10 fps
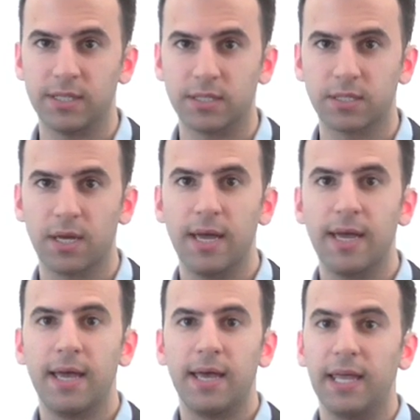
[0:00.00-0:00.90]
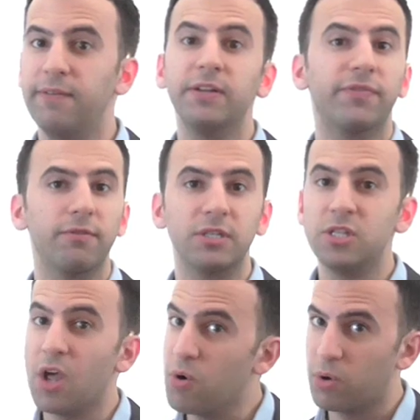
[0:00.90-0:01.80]
events, even if there
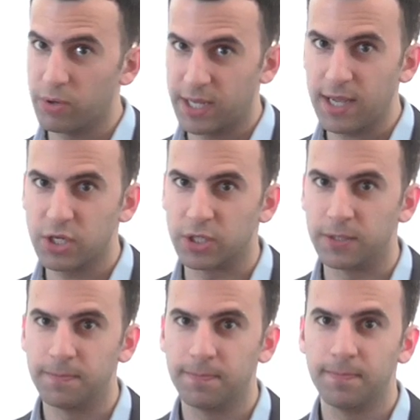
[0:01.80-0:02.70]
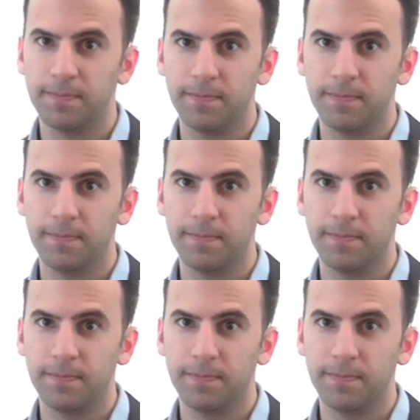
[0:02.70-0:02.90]
is no claudication.